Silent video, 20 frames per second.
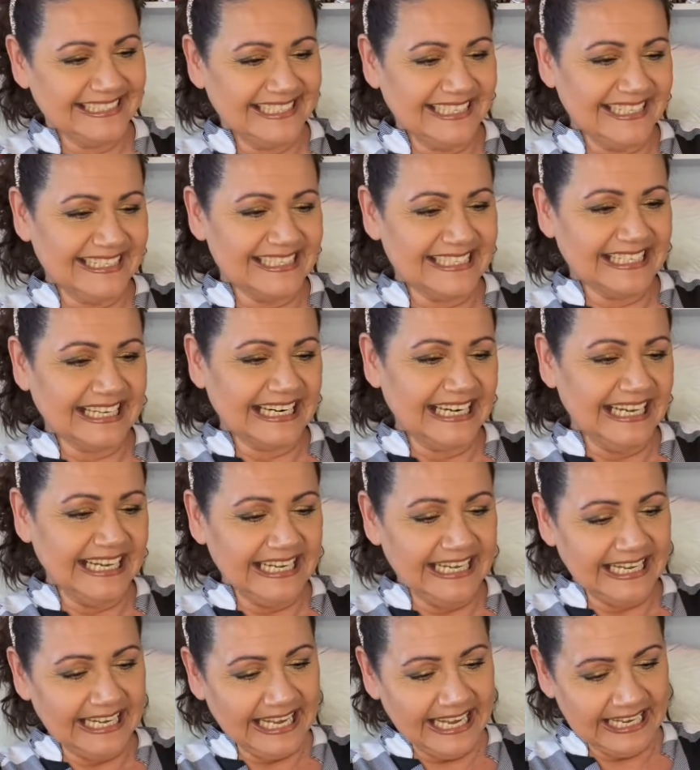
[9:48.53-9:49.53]
It's a
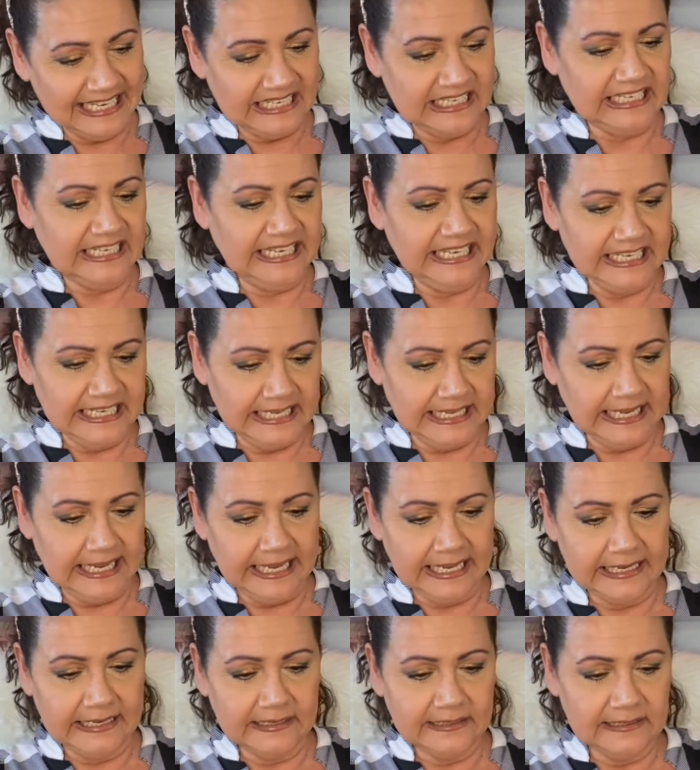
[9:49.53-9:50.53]
cleaning egg. Cleaning
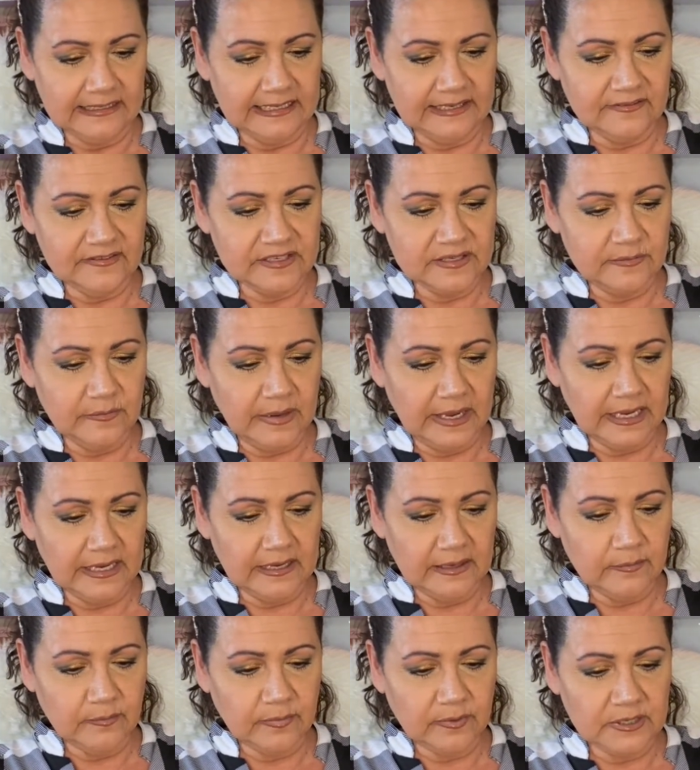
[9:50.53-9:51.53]
egg leaves
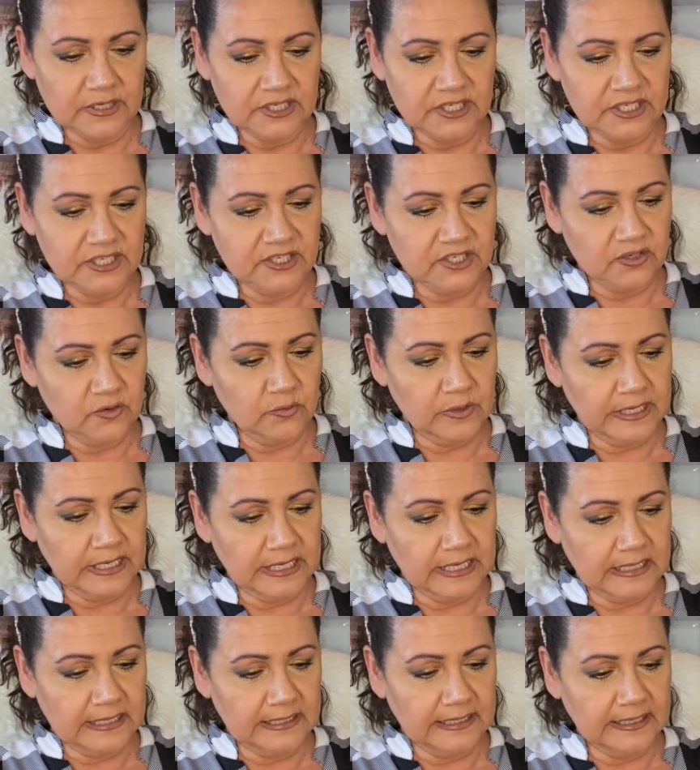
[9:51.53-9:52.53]
makeup brushes squeaky
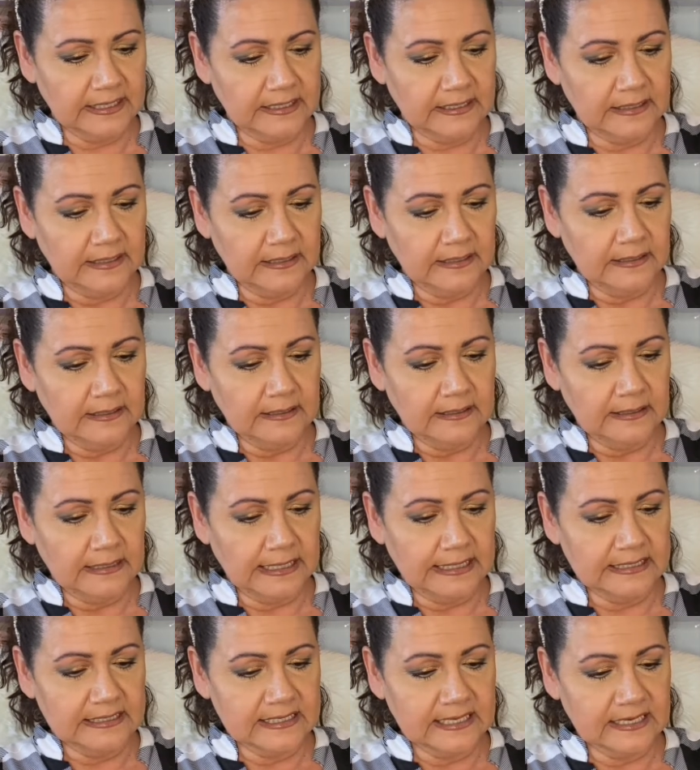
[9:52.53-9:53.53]
clean.
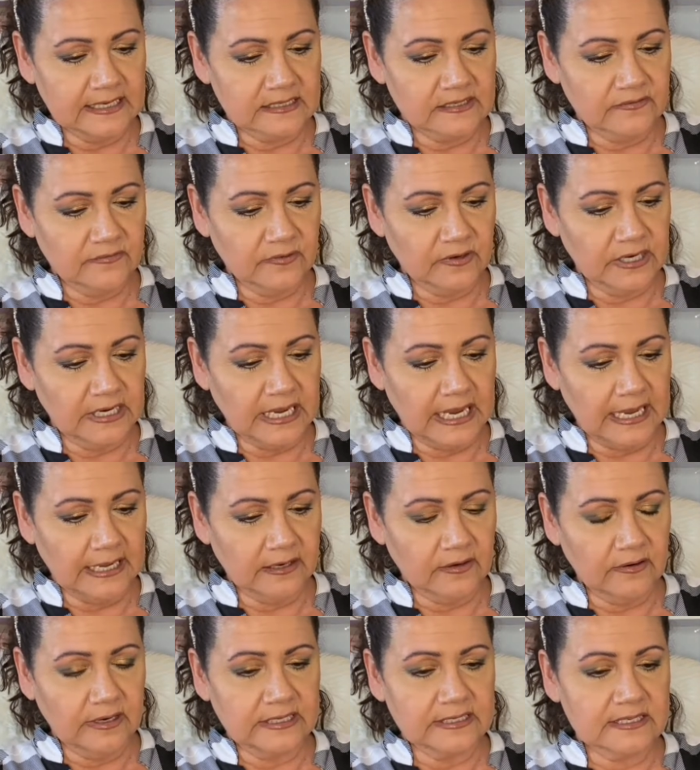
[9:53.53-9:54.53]
Latex-free,
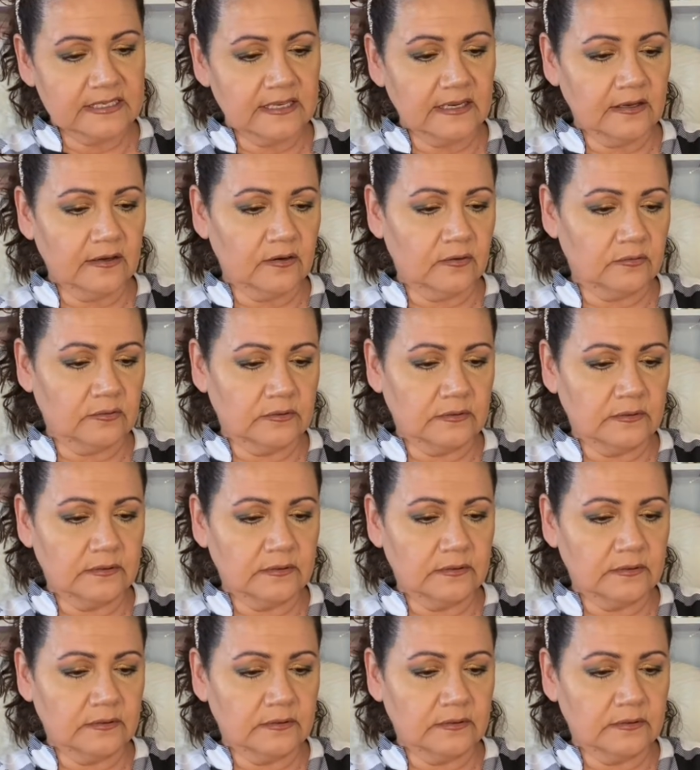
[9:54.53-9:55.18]
high-grade silicone.